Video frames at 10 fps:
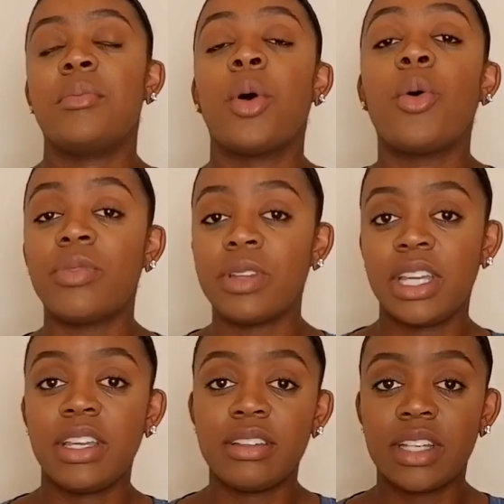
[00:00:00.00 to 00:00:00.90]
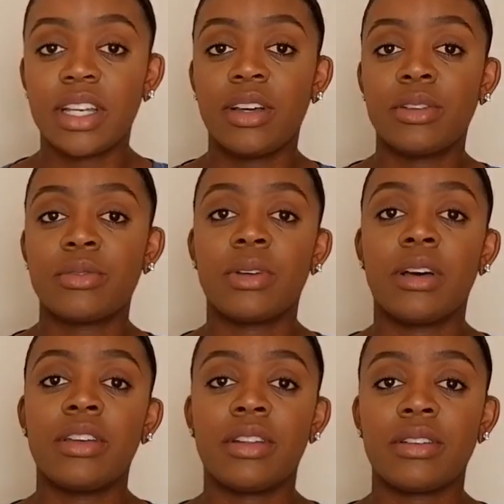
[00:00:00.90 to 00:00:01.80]
Hopefully it goes
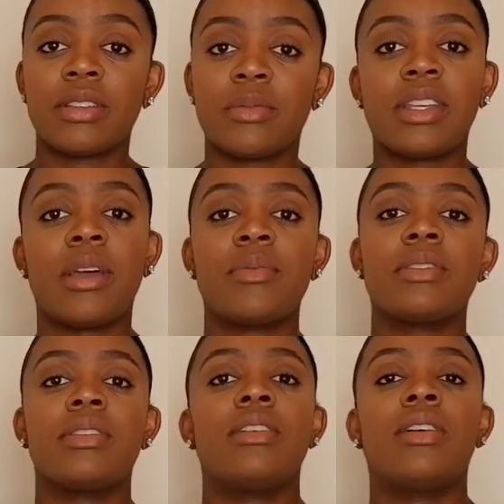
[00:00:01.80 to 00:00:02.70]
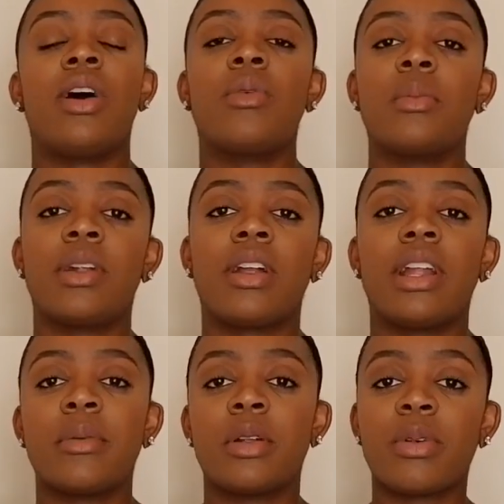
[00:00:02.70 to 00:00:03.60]
well. You know, sometimes all women aren't
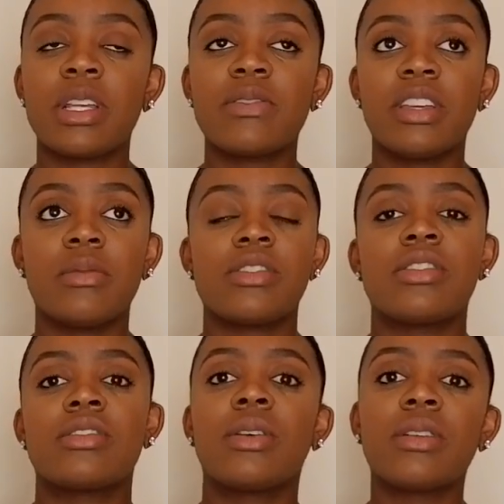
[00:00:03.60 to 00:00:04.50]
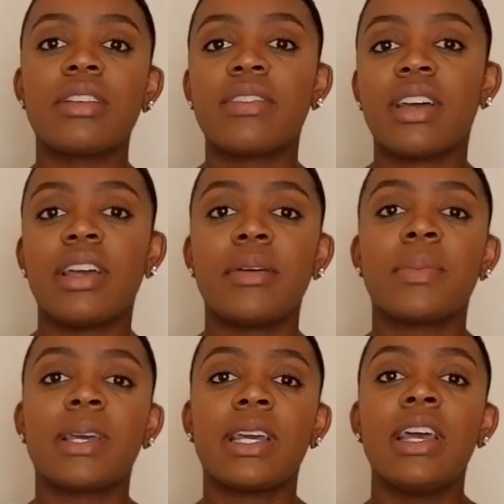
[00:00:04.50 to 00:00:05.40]
able to breastfeed, which is totally fine,
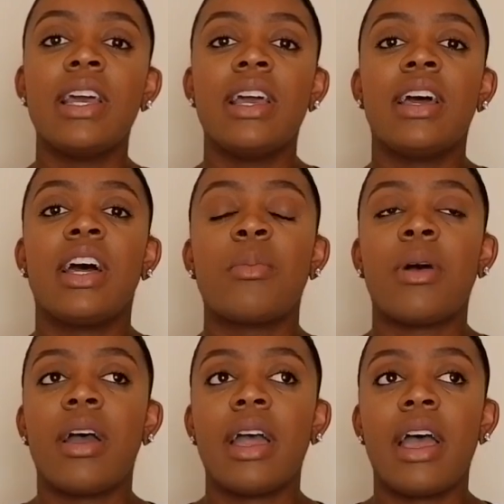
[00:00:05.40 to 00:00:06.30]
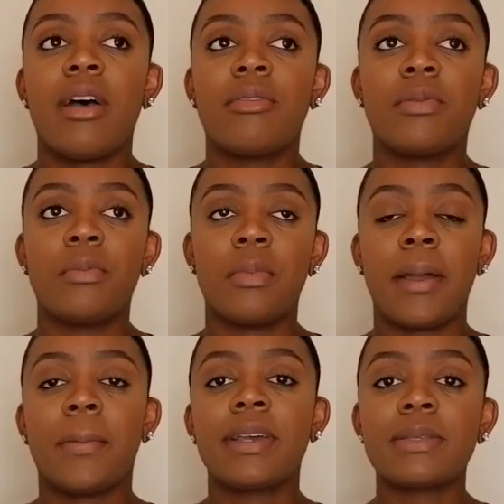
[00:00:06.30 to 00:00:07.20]
but I have
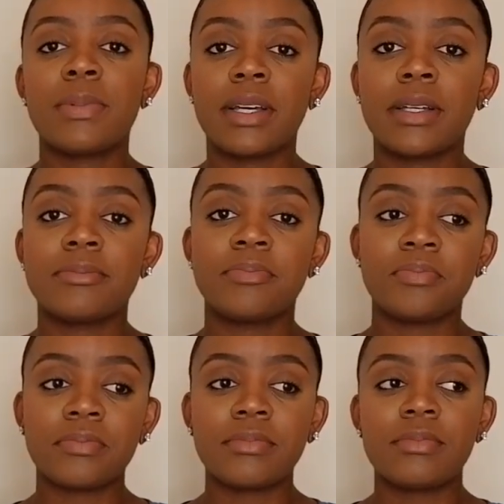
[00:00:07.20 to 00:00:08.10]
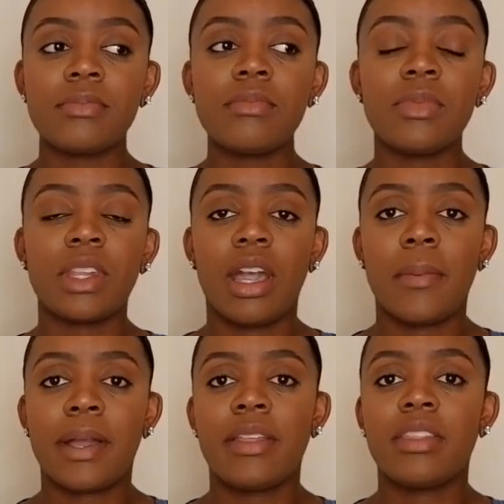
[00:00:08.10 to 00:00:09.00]
my breast pump.
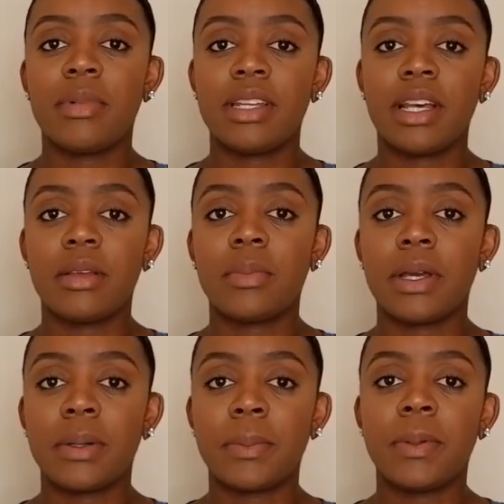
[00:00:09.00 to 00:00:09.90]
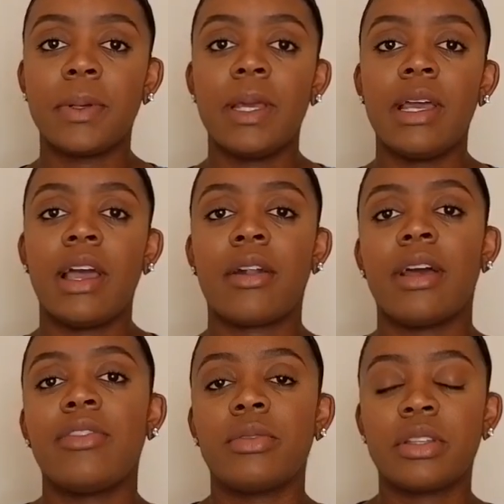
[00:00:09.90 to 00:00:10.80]
I got the Medela pump. I don't
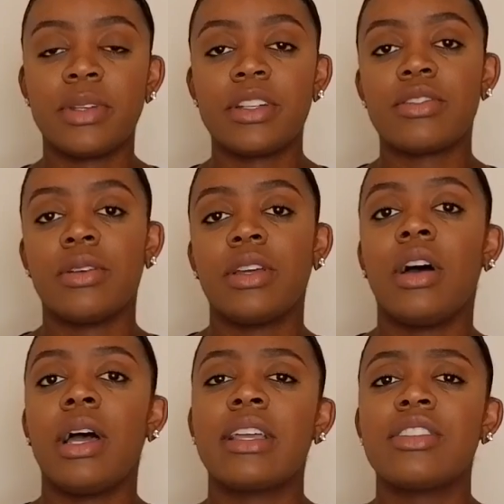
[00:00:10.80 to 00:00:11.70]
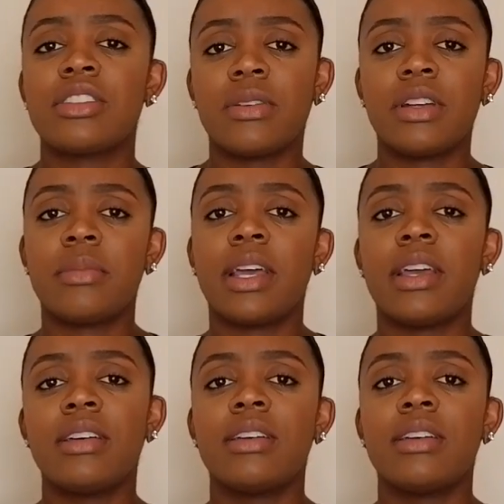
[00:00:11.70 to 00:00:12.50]
have it with me to show y'all. I can show it in my